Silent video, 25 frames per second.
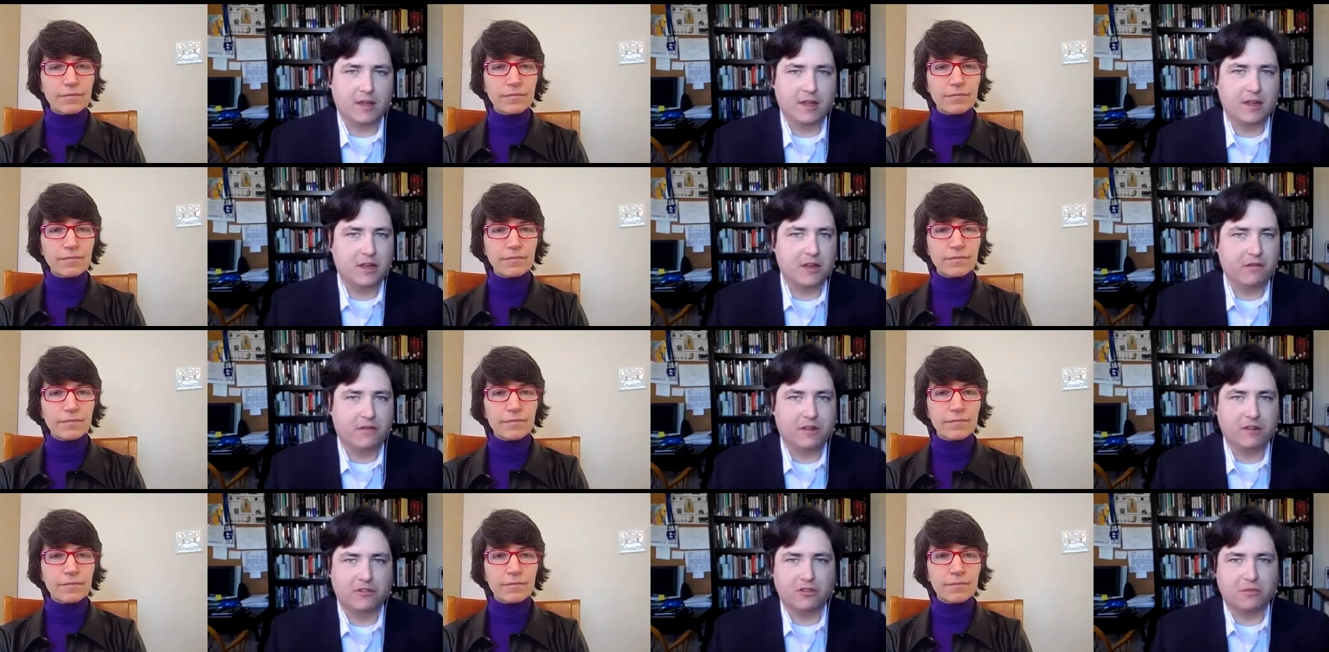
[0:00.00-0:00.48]

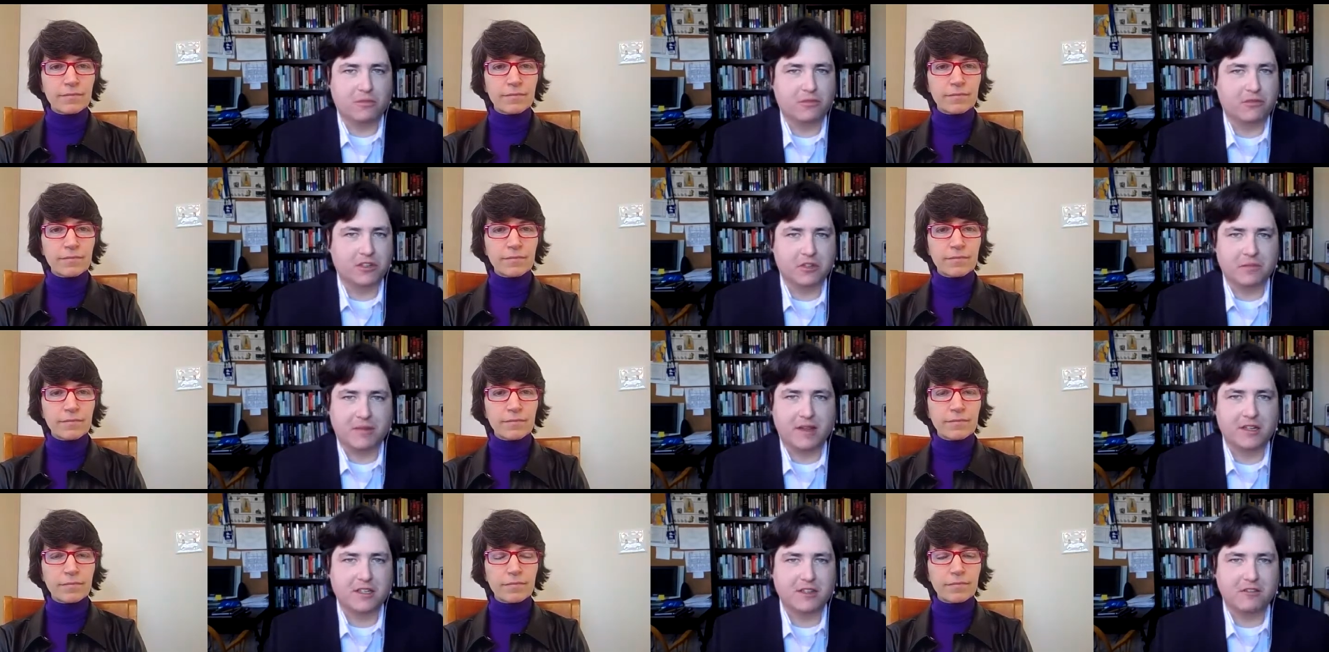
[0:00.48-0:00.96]
Speaker 1: individual
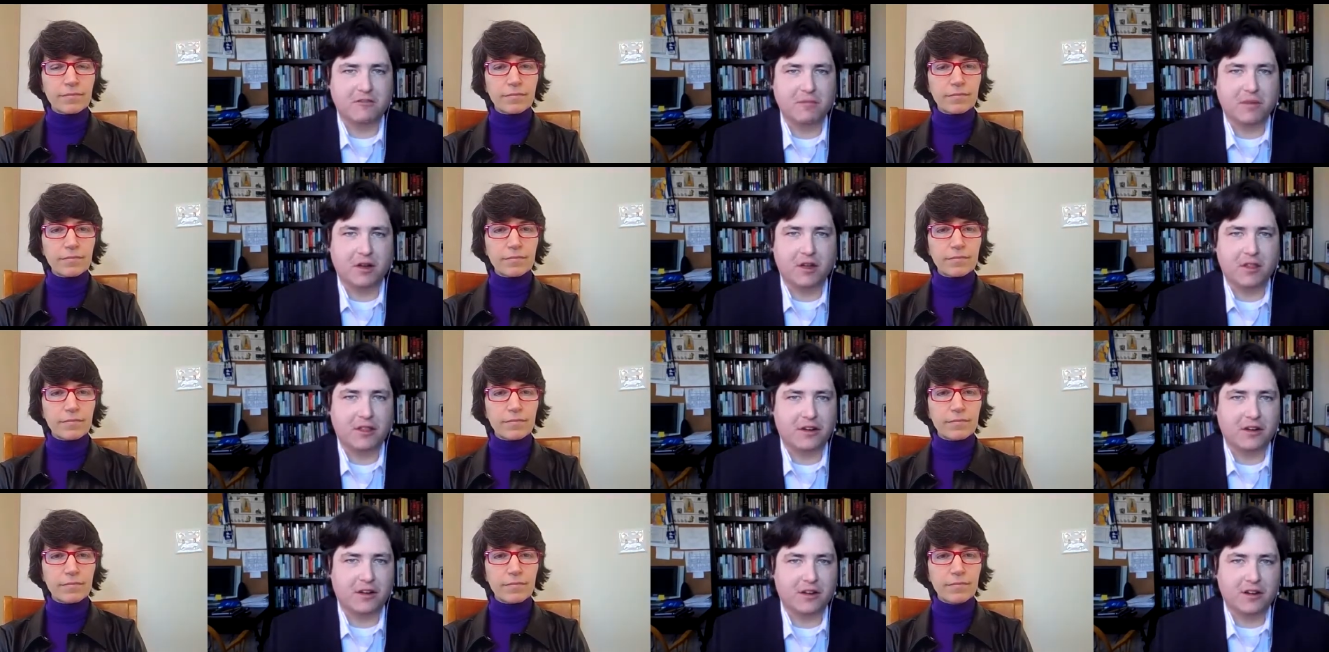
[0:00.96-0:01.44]
prospective
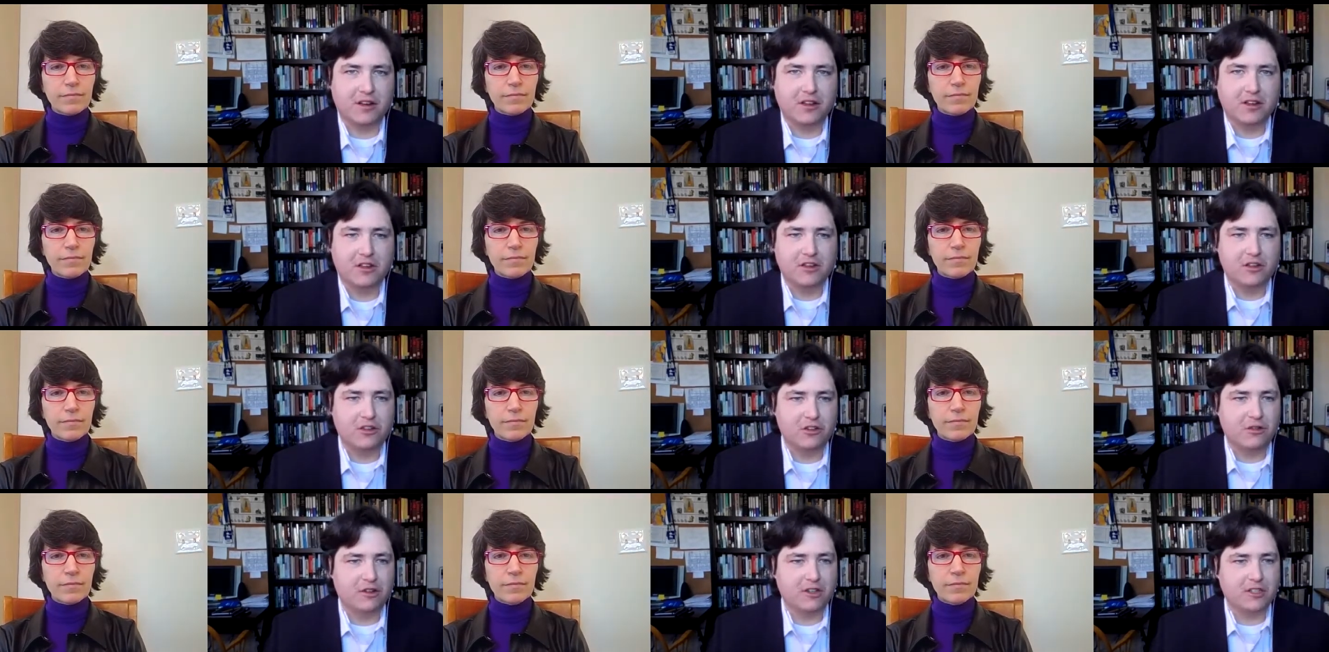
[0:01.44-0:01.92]
mother
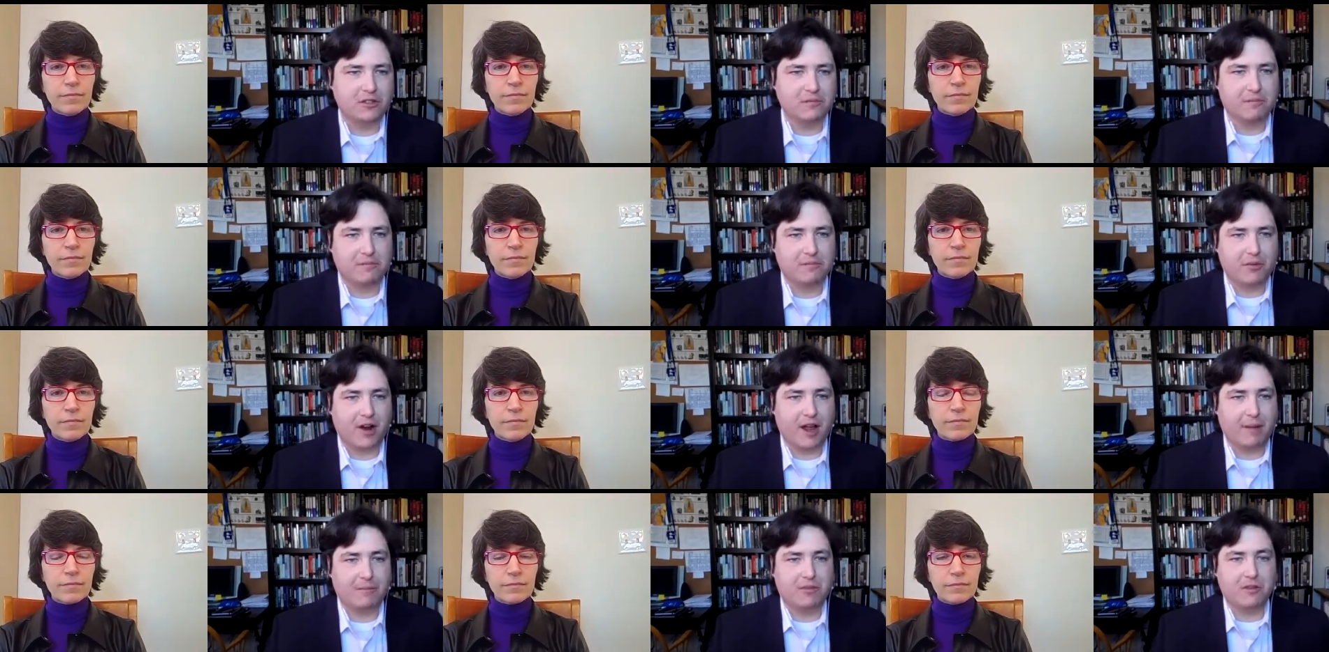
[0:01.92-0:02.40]
who has
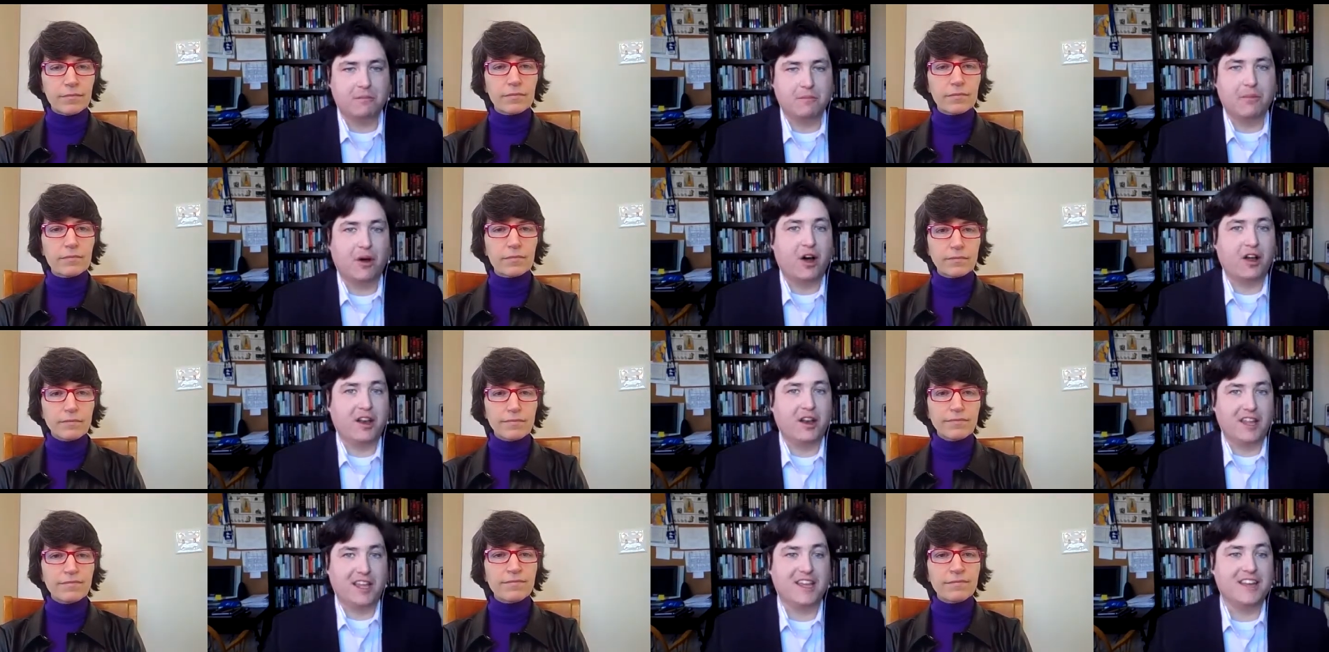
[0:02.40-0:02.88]
perhaps
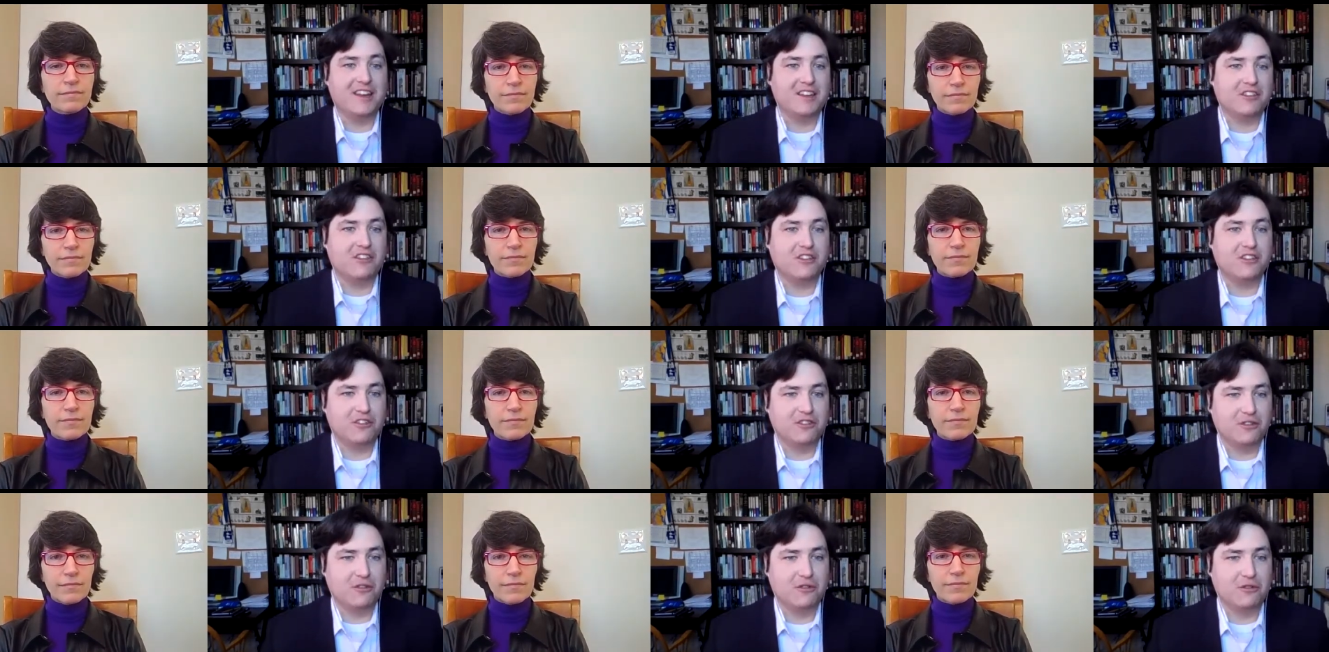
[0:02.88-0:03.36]
bought
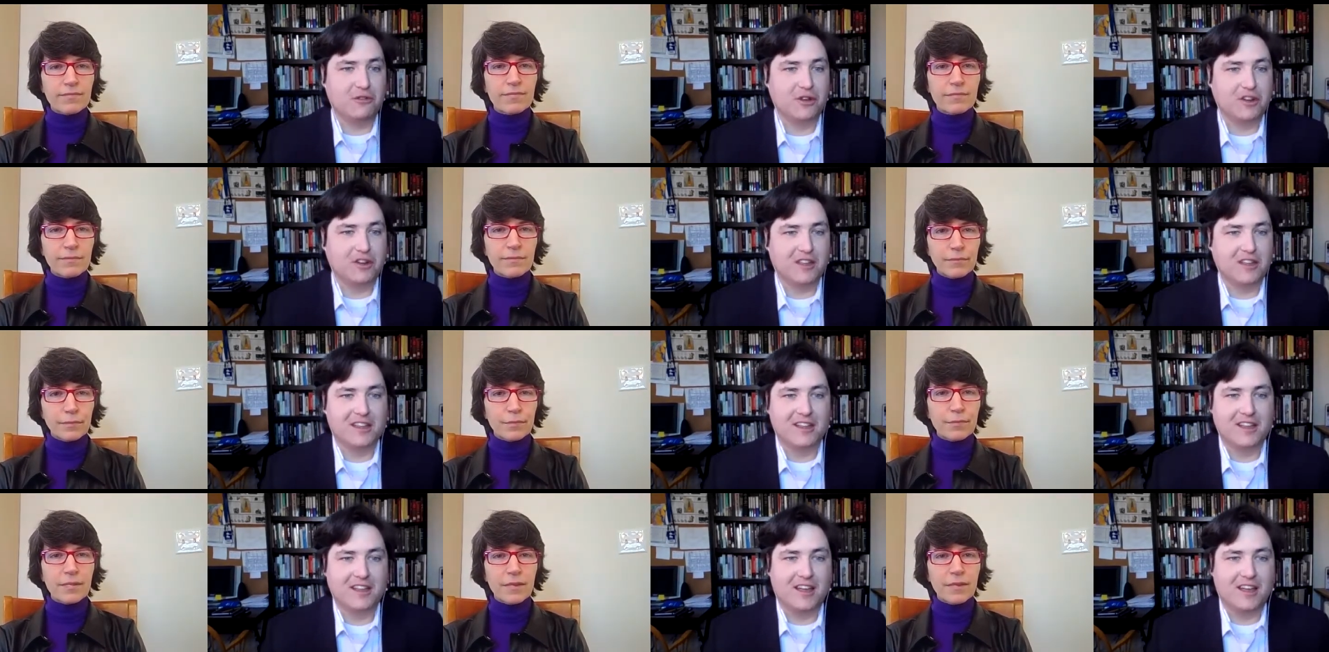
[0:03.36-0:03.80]
into